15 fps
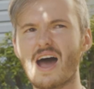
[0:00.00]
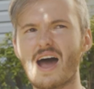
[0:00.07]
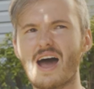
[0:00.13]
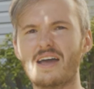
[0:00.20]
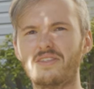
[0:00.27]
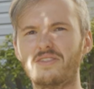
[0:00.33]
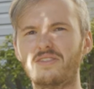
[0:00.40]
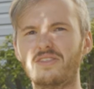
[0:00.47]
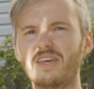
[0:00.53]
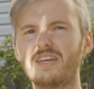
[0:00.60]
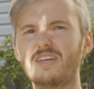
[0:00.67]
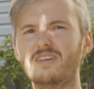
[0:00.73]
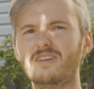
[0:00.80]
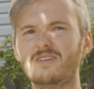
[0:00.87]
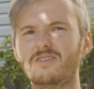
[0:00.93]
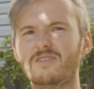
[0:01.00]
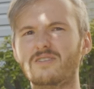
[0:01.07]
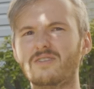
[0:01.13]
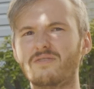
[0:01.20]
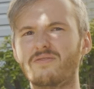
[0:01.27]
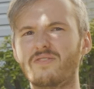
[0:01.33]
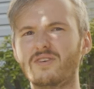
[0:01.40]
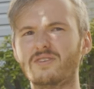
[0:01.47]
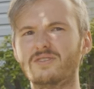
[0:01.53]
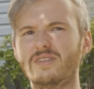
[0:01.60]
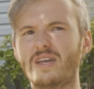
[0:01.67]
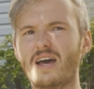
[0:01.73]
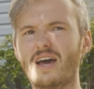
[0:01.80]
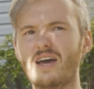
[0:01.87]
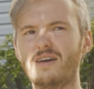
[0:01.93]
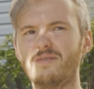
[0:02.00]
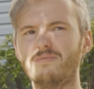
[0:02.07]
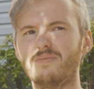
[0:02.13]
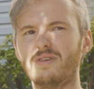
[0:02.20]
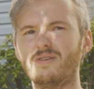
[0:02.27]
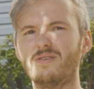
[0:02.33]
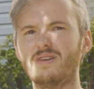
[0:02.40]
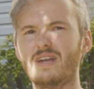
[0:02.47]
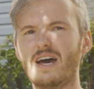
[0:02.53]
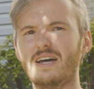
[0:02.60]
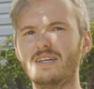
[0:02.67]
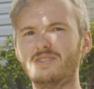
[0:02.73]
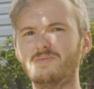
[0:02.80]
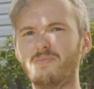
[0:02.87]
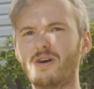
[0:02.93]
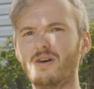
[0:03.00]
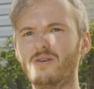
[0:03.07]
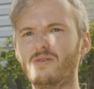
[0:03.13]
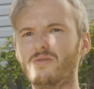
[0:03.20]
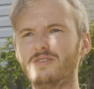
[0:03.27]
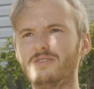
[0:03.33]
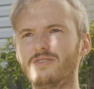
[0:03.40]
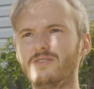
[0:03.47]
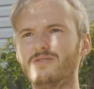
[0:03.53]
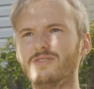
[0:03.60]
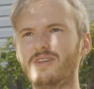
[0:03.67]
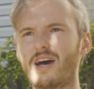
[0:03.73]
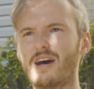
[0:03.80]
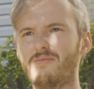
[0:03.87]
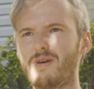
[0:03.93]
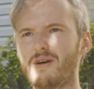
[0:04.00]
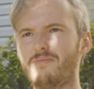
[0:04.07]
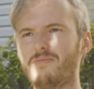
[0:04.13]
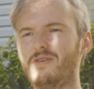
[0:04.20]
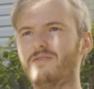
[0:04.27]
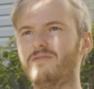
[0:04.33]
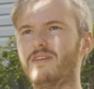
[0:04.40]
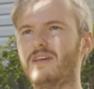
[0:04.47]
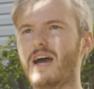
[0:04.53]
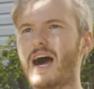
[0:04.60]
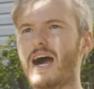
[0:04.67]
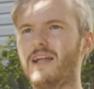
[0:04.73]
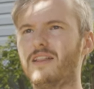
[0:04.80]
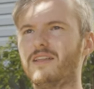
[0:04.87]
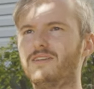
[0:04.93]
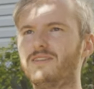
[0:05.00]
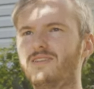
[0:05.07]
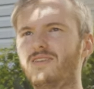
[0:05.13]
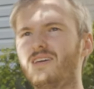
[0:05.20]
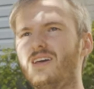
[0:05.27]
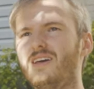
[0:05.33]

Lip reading: I think the first time you and I spoke was you saw my movie Island.